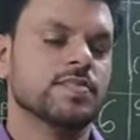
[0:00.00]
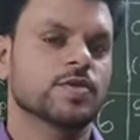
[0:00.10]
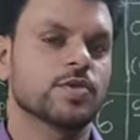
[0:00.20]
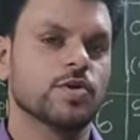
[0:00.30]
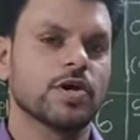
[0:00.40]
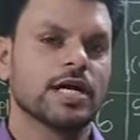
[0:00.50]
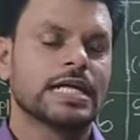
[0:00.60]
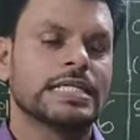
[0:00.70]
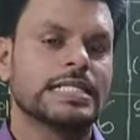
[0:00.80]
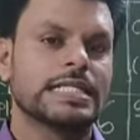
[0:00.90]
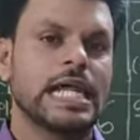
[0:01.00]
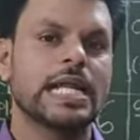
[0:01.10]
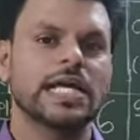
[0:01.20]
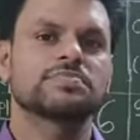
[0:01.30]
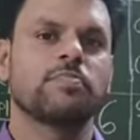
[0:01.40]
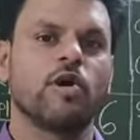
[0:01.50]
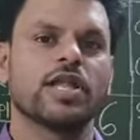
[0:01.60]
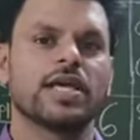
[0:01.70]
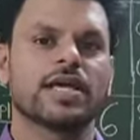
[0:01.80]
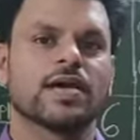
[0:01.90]
So Linus
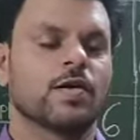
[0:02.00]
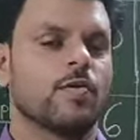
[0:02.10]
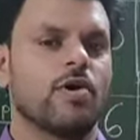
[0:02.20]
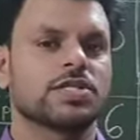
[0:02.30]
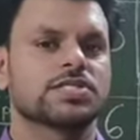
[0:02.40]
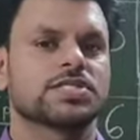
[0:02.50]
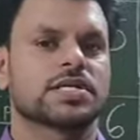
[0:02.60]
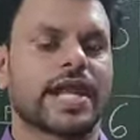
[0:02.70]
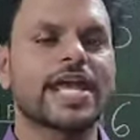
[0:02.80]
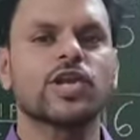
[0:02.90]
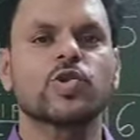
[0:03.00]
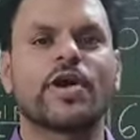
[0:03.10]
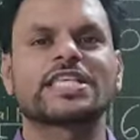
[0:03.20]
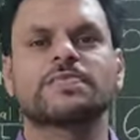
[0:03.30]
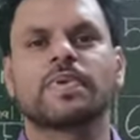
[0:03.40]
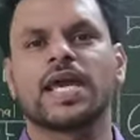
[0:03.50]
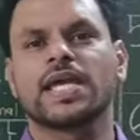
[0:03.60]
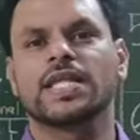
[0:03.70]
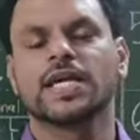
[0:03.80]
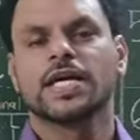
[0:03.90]
Pauling was trying to
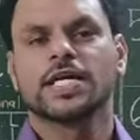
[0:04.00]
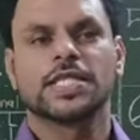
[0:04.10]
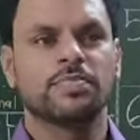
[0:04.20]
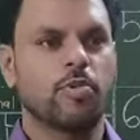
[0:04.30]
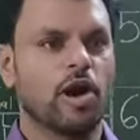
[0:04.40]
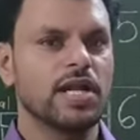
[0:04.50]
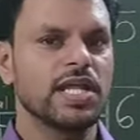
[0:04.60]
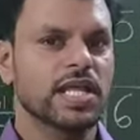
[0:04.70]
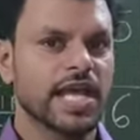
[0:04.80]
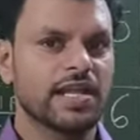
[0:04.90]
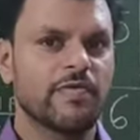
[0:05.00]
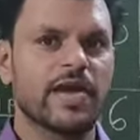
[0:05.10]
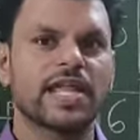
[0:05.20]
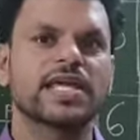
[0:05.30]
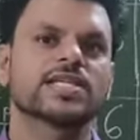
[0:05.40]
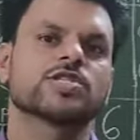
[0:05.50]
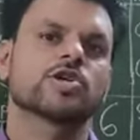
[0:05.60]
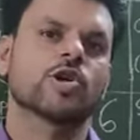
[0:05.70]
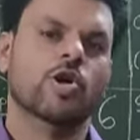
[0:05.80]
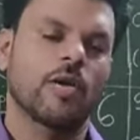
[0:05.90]
explain the bonding in various
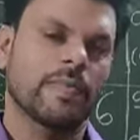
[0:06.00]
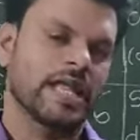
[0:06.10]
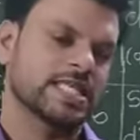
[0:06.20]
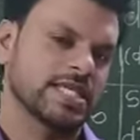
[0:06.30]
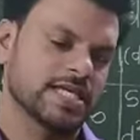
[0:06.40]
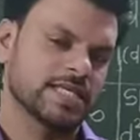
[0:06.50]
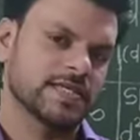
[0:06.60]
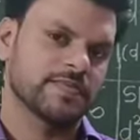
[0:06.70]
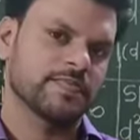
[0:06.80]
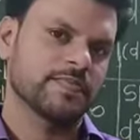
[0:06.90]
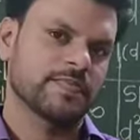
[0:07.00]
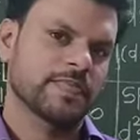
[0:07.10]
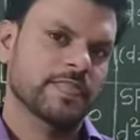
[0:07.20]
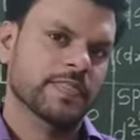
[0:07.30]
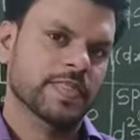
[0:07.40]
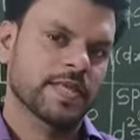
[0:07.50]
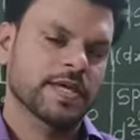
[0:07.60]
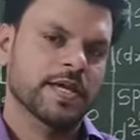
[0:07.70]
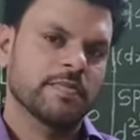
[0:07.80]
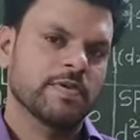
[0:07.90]
complexes
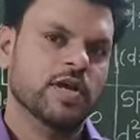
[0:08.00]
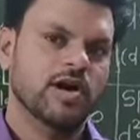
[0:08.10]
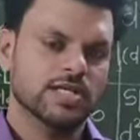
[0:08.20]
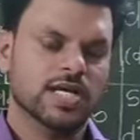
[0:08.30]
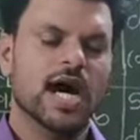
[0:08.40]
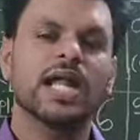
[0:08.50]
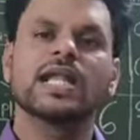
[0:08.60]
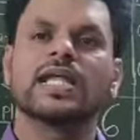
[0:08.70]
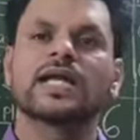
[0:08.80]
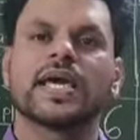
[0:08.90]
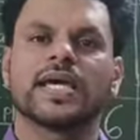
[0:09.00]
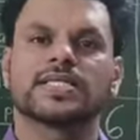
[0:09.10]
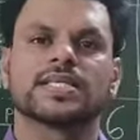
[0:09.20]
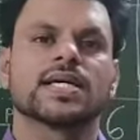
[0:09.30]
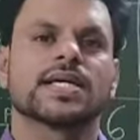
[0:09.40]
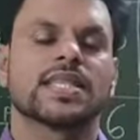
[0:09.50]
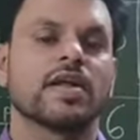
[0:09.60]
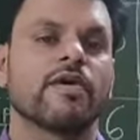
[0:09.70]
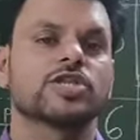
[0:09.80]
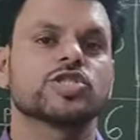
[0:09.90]
because earlier days there
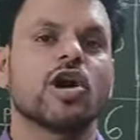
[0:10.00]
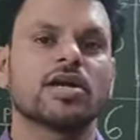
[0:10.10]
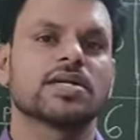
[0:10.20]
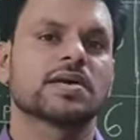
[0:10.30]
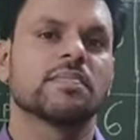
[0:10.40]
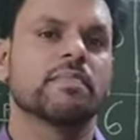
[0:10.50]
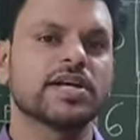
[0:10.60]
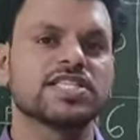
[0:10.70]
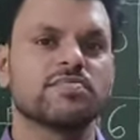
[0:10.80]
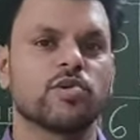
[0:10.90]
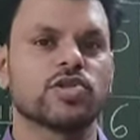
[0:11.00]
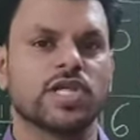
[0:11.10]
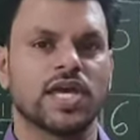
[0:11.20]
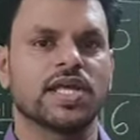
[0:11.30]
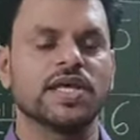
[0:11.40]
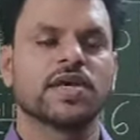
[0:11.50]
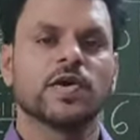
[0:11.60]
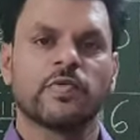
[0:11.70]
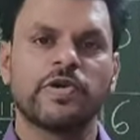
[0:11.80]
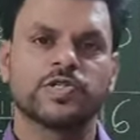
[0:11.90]
was not much more theory
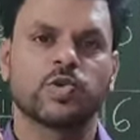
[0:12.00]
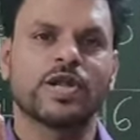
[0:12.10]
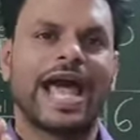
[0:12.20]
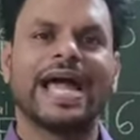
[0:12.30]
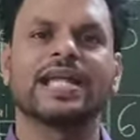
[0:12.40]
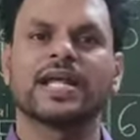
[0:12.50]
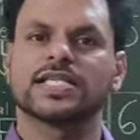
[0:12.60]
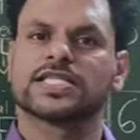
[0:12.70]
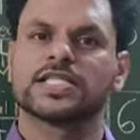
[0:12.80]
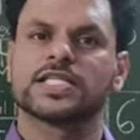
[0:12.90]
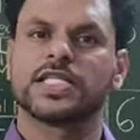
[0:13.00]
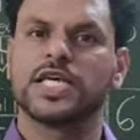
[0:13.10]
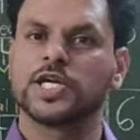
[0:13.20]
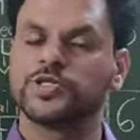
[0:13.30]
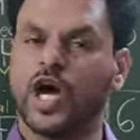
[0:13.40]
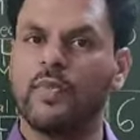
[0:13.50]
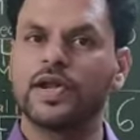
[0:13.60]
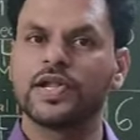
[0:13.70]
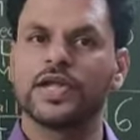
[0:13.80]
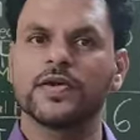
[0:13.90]
which could address the
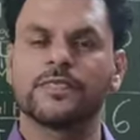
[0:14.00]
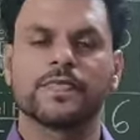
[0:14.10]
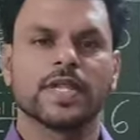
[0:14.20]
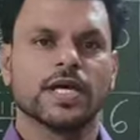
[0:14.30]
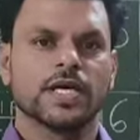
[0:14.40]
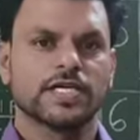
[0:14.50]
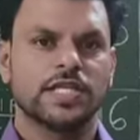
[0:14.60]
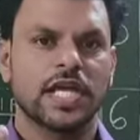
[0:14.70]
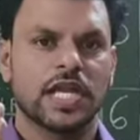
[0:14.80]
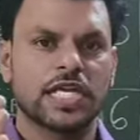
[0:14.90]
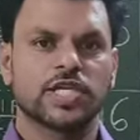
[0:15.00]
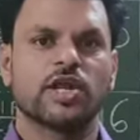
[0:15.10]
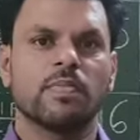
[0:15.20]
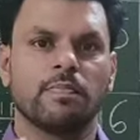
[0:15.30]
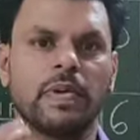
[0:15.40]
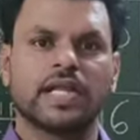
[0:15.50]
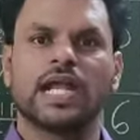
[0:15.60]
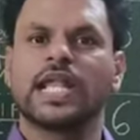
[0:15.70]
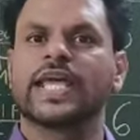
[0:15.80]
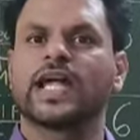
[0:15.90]
geometry, the nature of metal
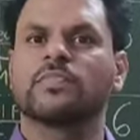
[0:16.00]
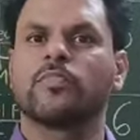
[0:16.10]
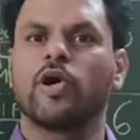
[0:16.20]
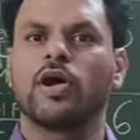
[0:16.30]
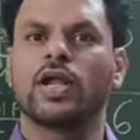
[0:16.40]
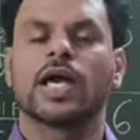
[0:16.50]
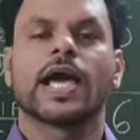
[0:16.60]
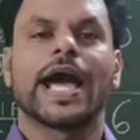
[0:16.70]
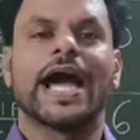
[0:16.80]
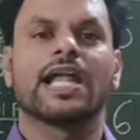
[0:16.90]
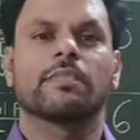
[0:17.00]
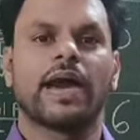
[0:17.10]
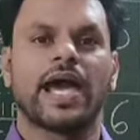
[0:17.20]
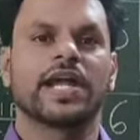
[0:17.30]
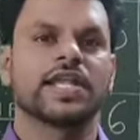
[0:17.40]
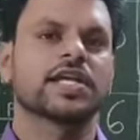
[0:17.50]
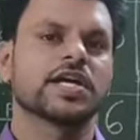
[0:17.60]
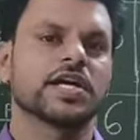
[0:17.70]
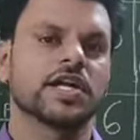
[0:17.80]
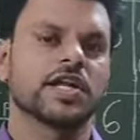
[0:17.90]
ligand bond and magnetic
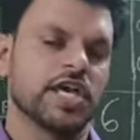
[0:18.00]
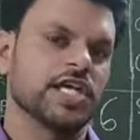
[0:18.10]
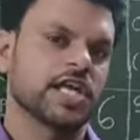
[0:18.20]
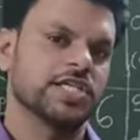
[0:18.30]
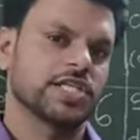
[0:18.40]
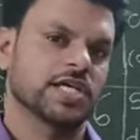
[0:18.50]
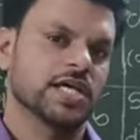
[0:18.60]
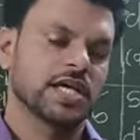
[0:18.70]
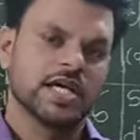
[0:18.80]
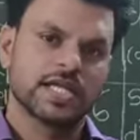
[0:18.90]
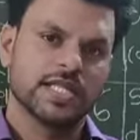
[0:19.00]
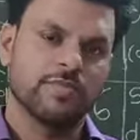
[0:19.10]
nature. The